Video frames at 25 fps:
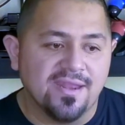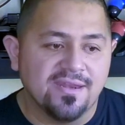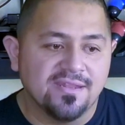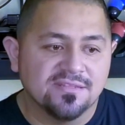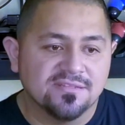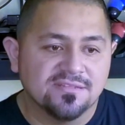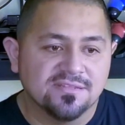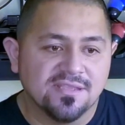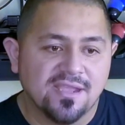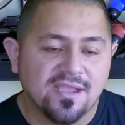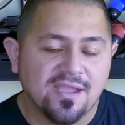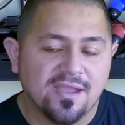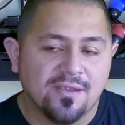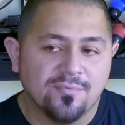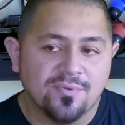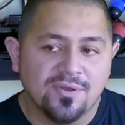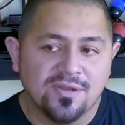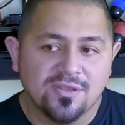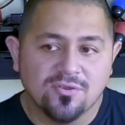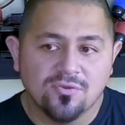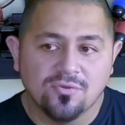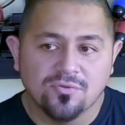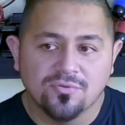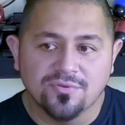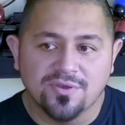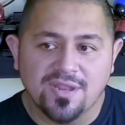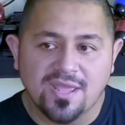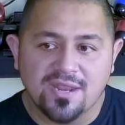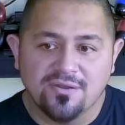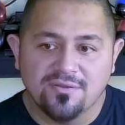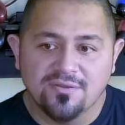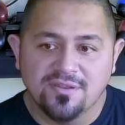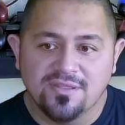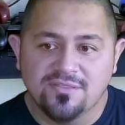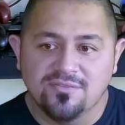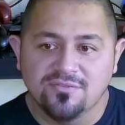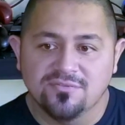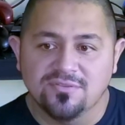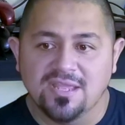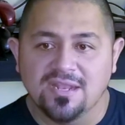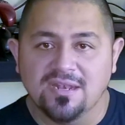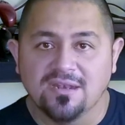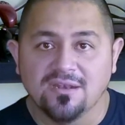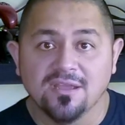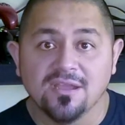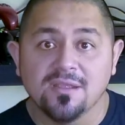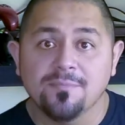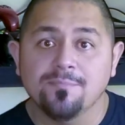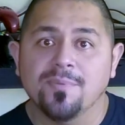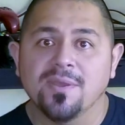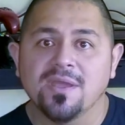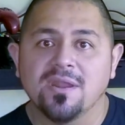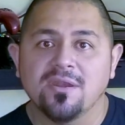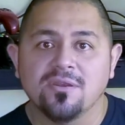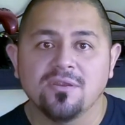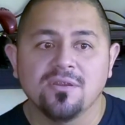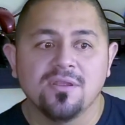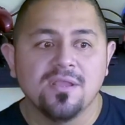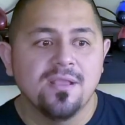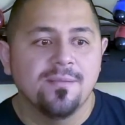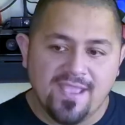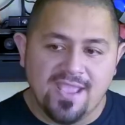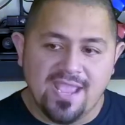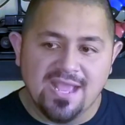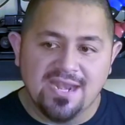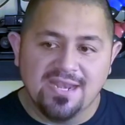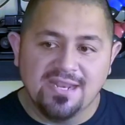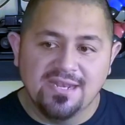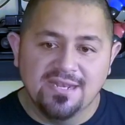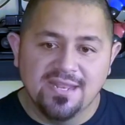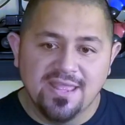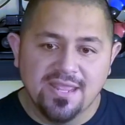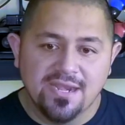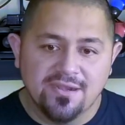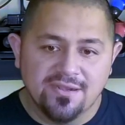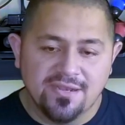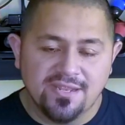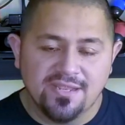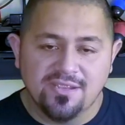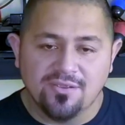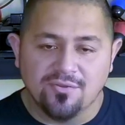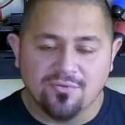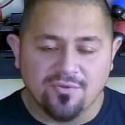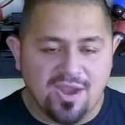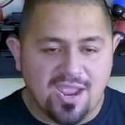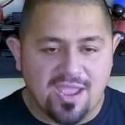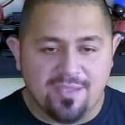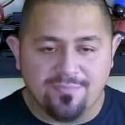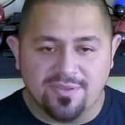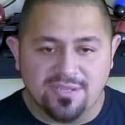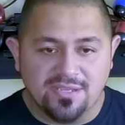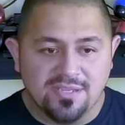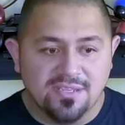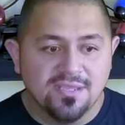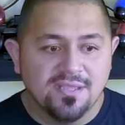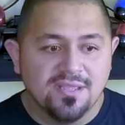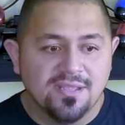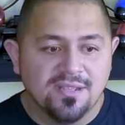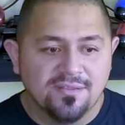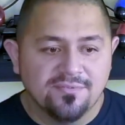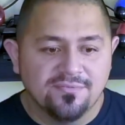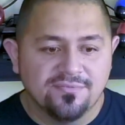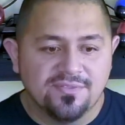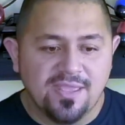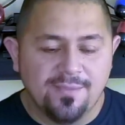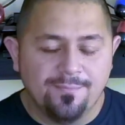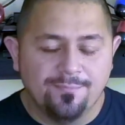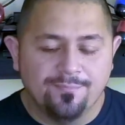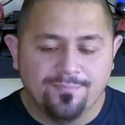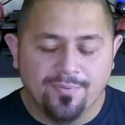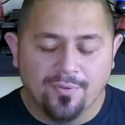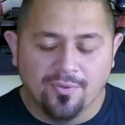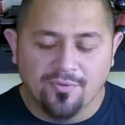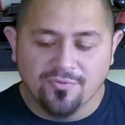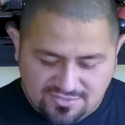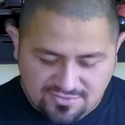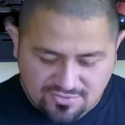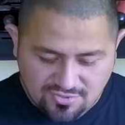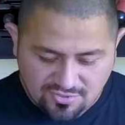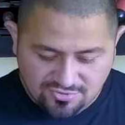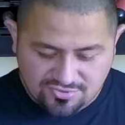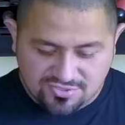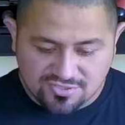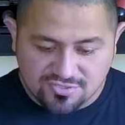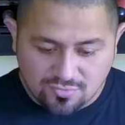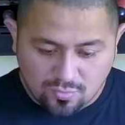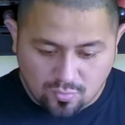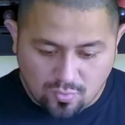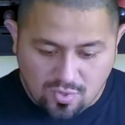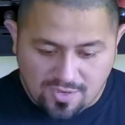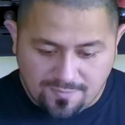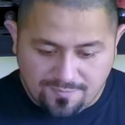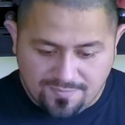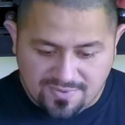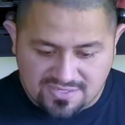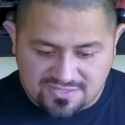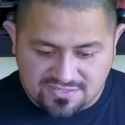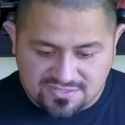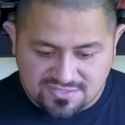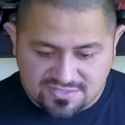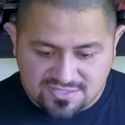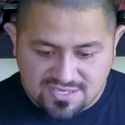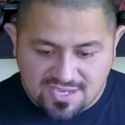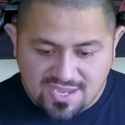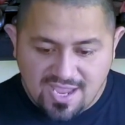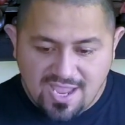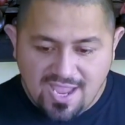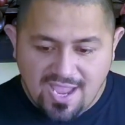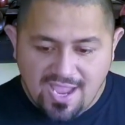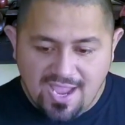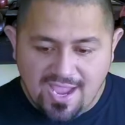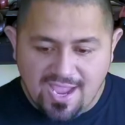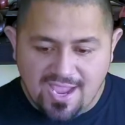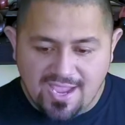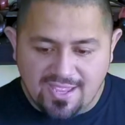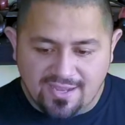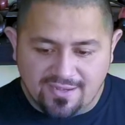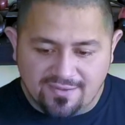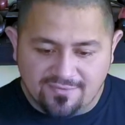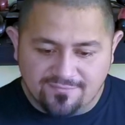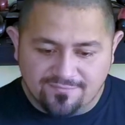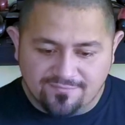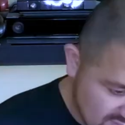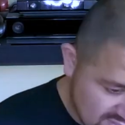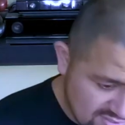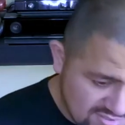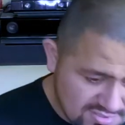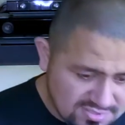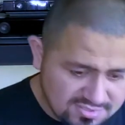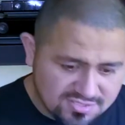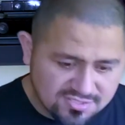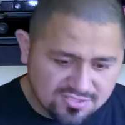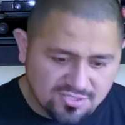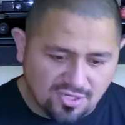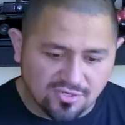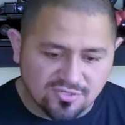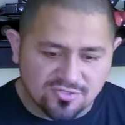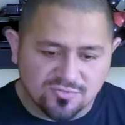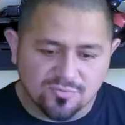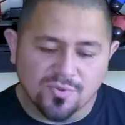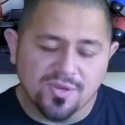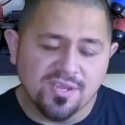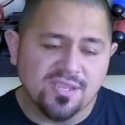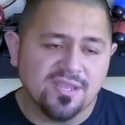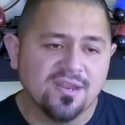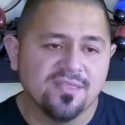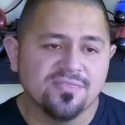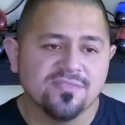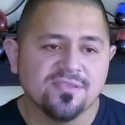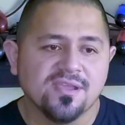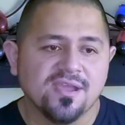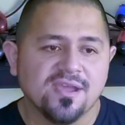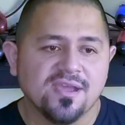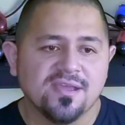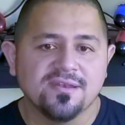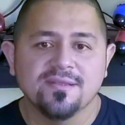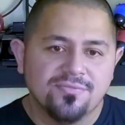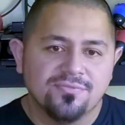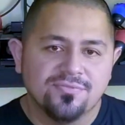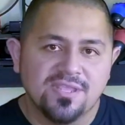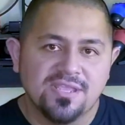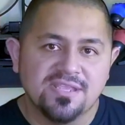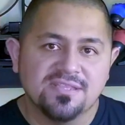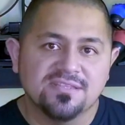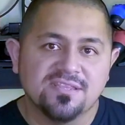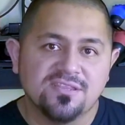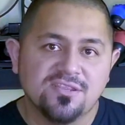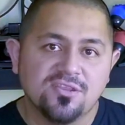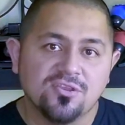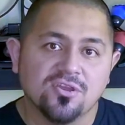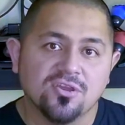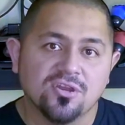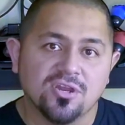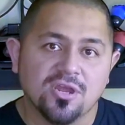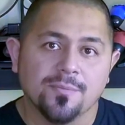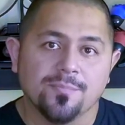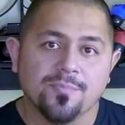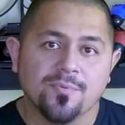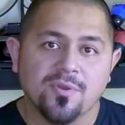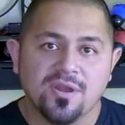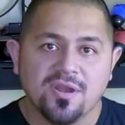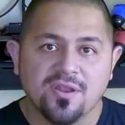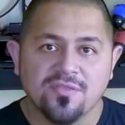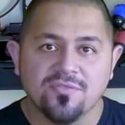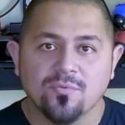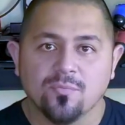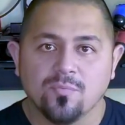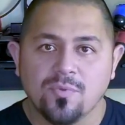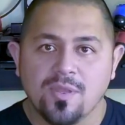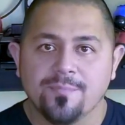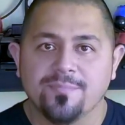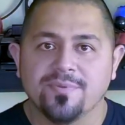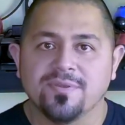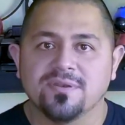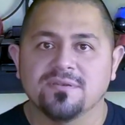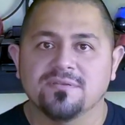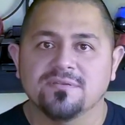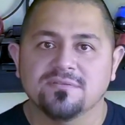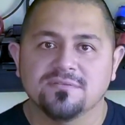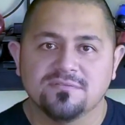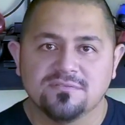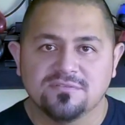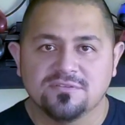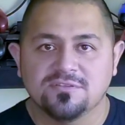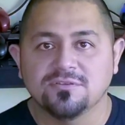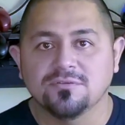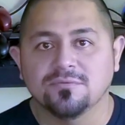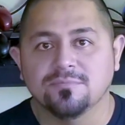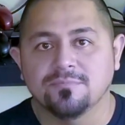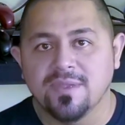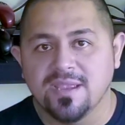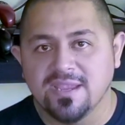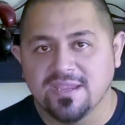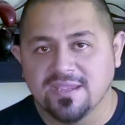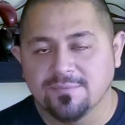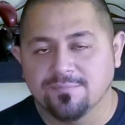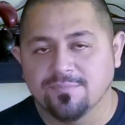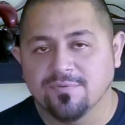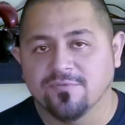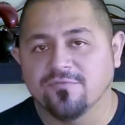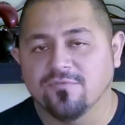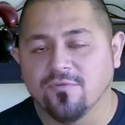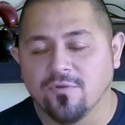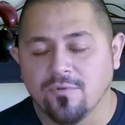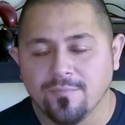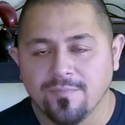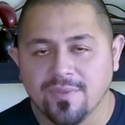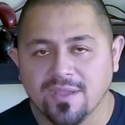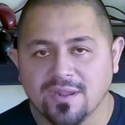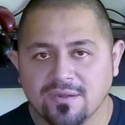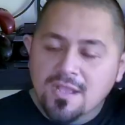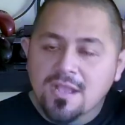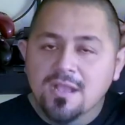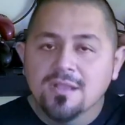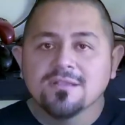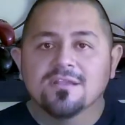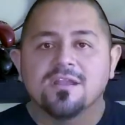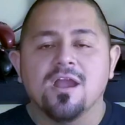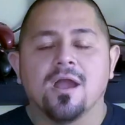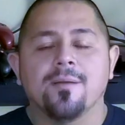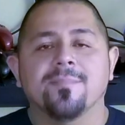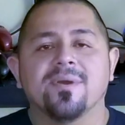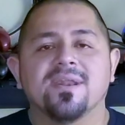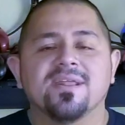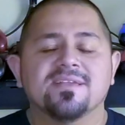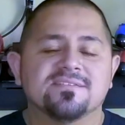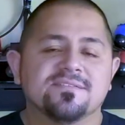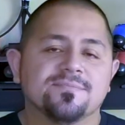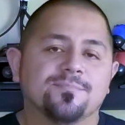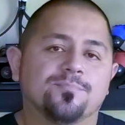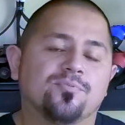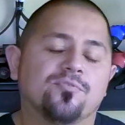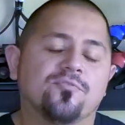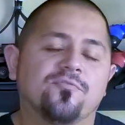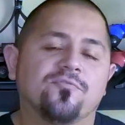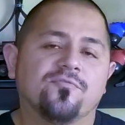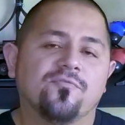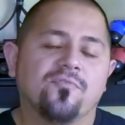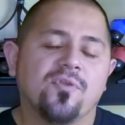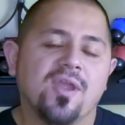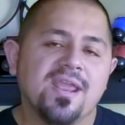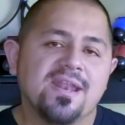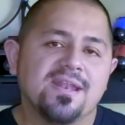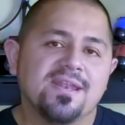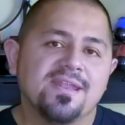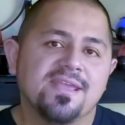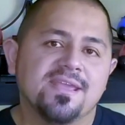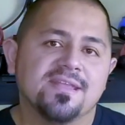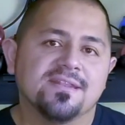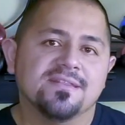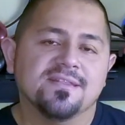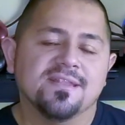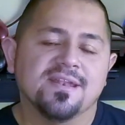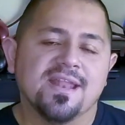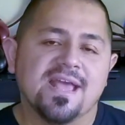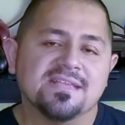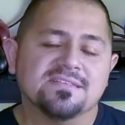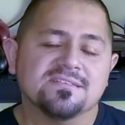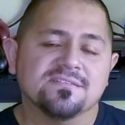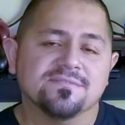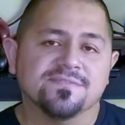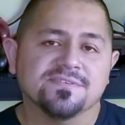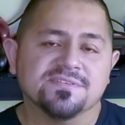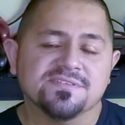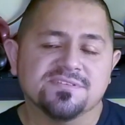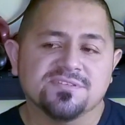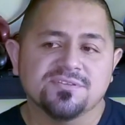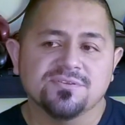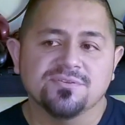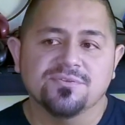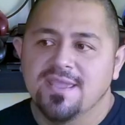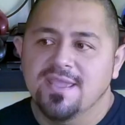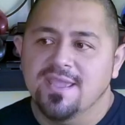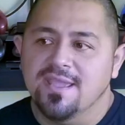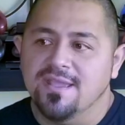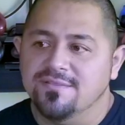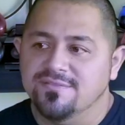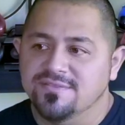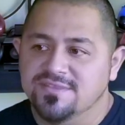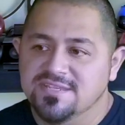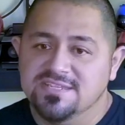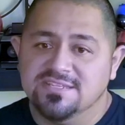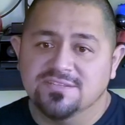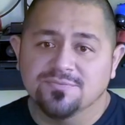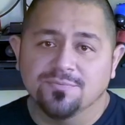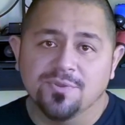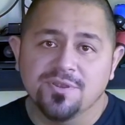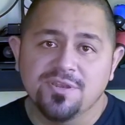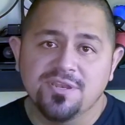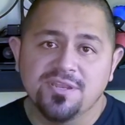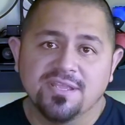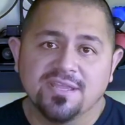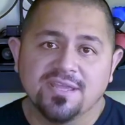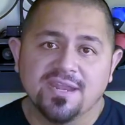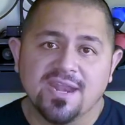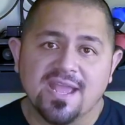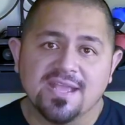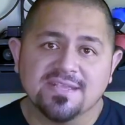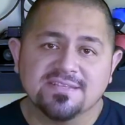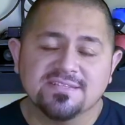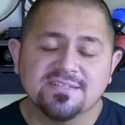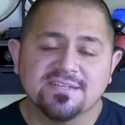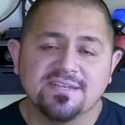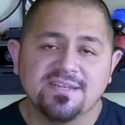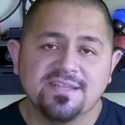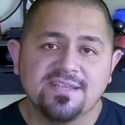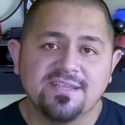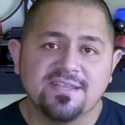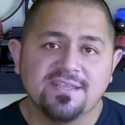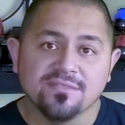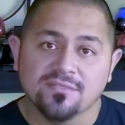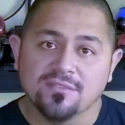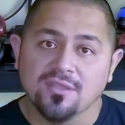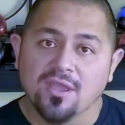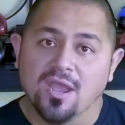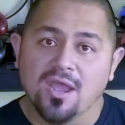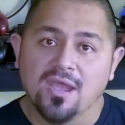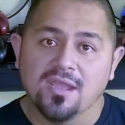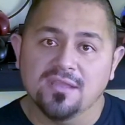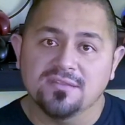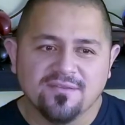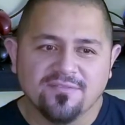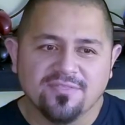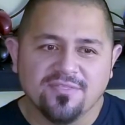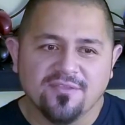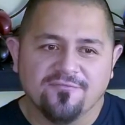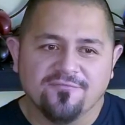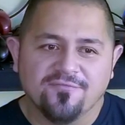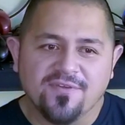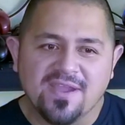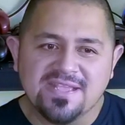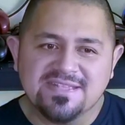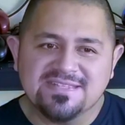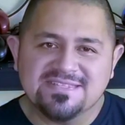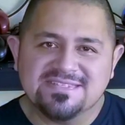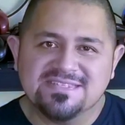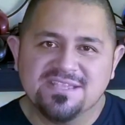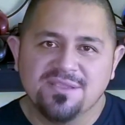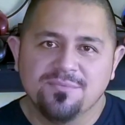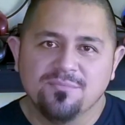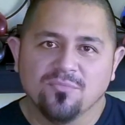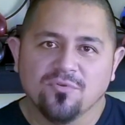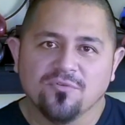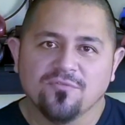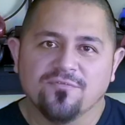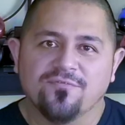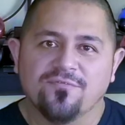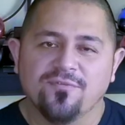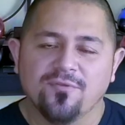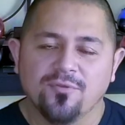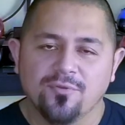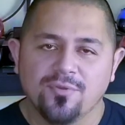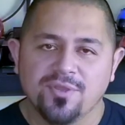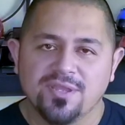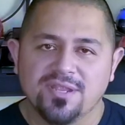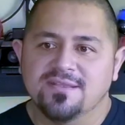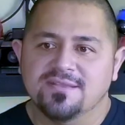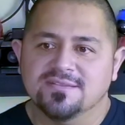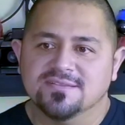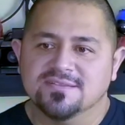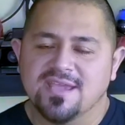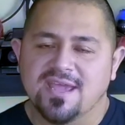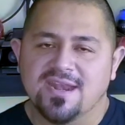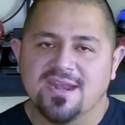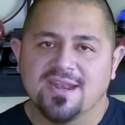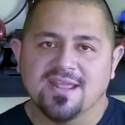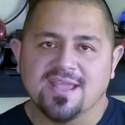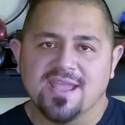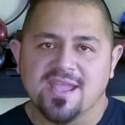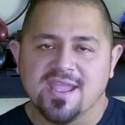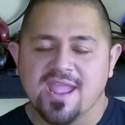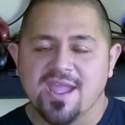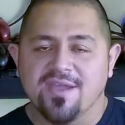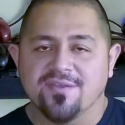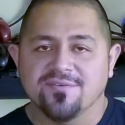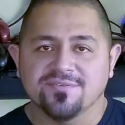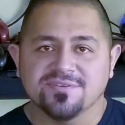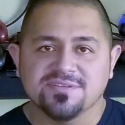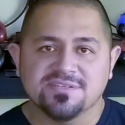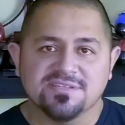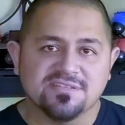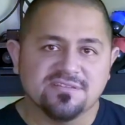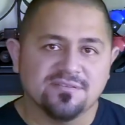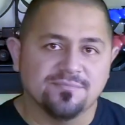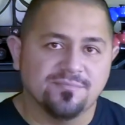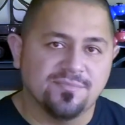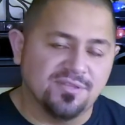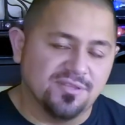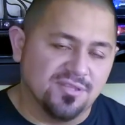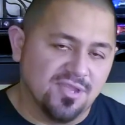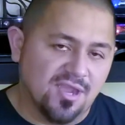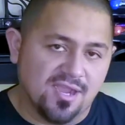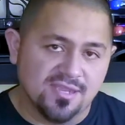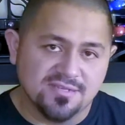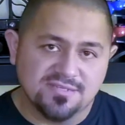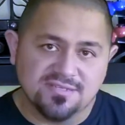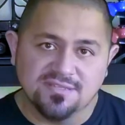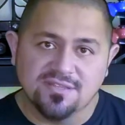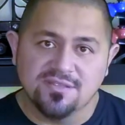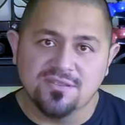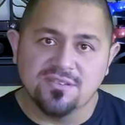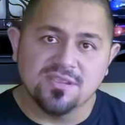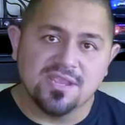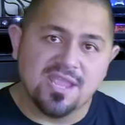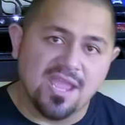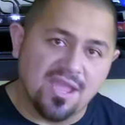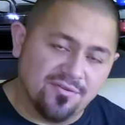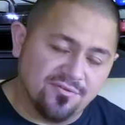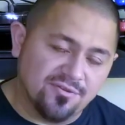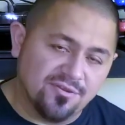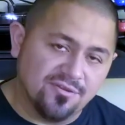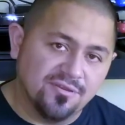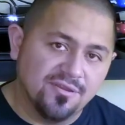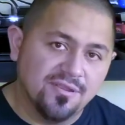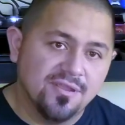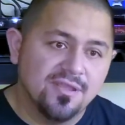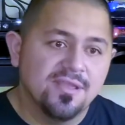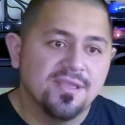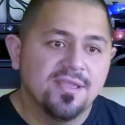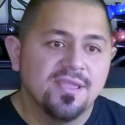It's really cool. Not only do they look better, Ellie literally, or Abby, they both go to the workbench and start working on the gun, things that you could upgrade on the weapon to make it perform better. Combat has improved greatly in The Last of Us 2. In this one, you could actually dodge. The fights seem more fluid. It's kind of like a counter system. You dodge and then you counter.